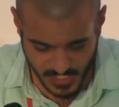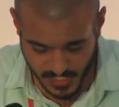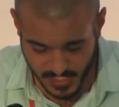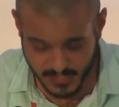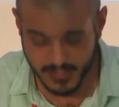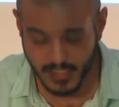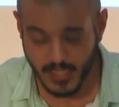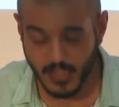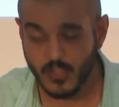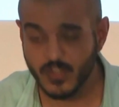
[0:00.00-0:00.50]

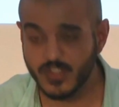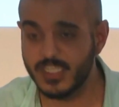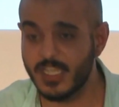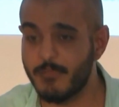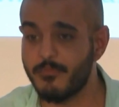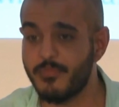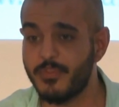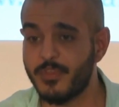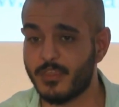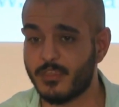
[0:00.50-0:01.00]
let alone
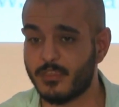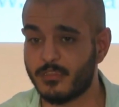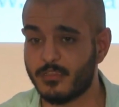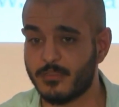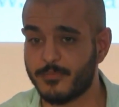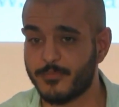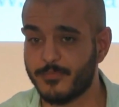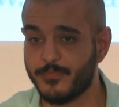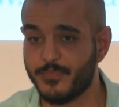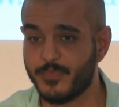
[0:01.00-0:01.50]
something,
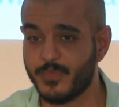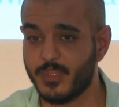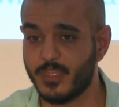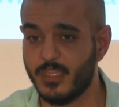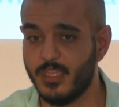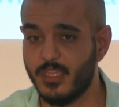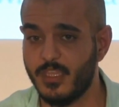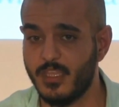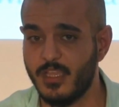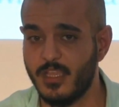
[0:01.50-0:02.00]

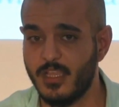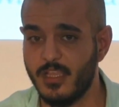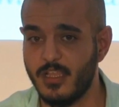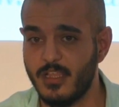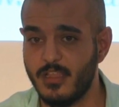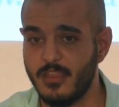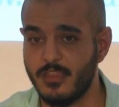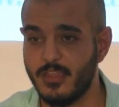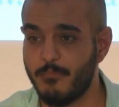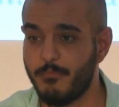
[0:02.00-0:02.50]

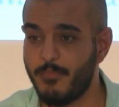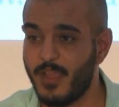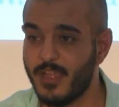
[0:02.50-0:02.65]
that